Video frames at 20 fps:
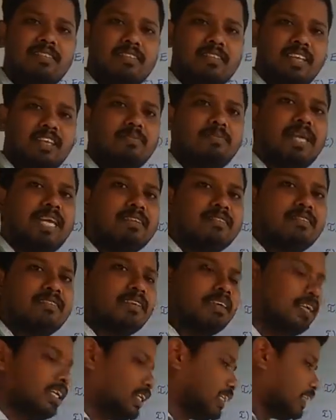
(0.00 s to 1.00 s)
That means
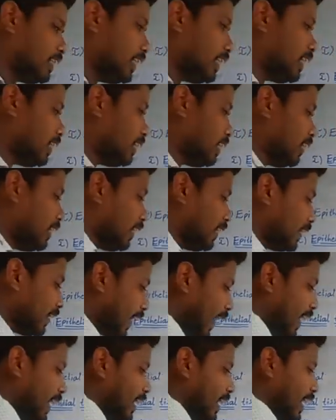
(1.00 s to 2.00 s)
the
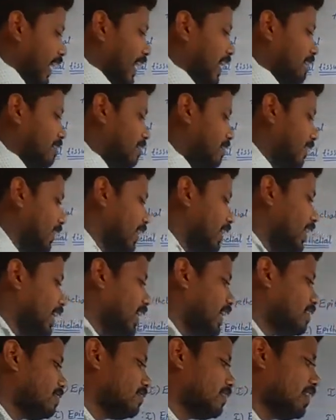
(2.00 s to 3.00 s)
tile-like cell
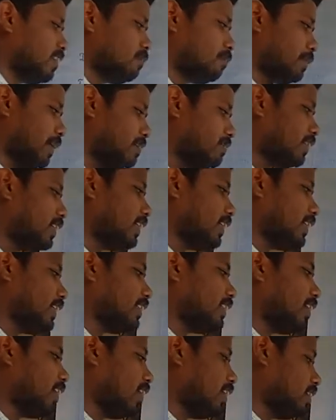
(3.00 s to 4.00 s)
layers are present
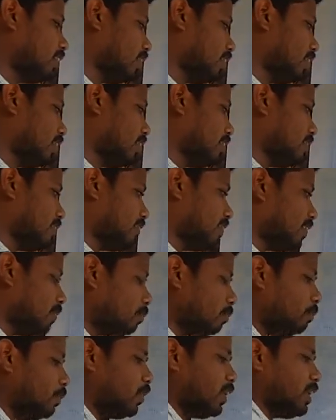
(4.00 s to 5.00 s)
in the
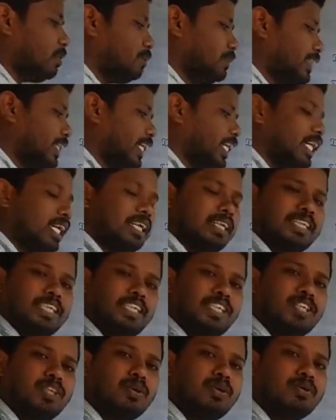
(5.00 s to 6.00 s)
simple epithelial
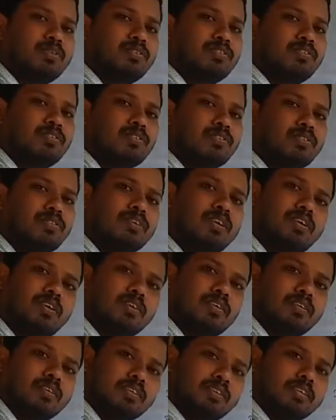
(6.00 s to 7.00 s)
tissue.
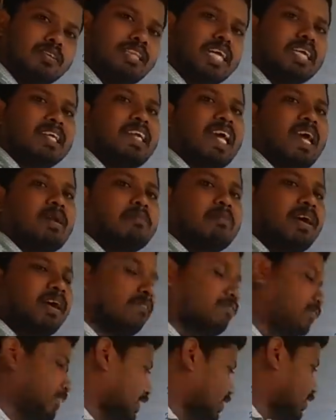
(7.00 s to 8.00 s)
So that type
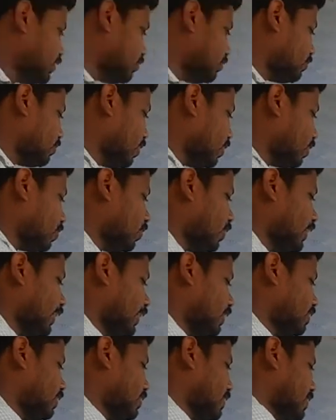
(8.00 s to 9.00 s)
of tissues are called
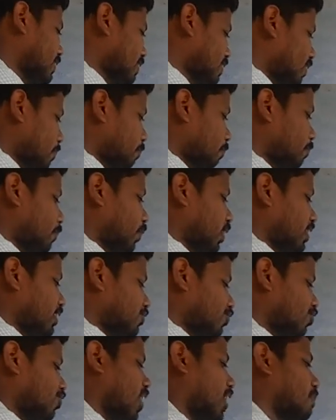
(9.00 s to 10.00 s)
simple
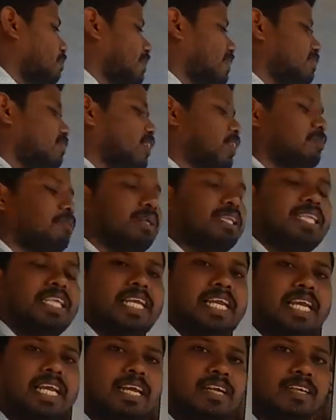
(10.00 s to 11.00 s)
squamous
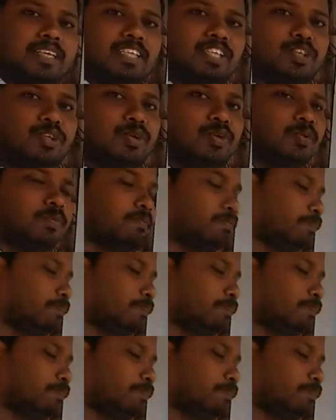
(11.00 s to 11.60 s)
epithelial tissue.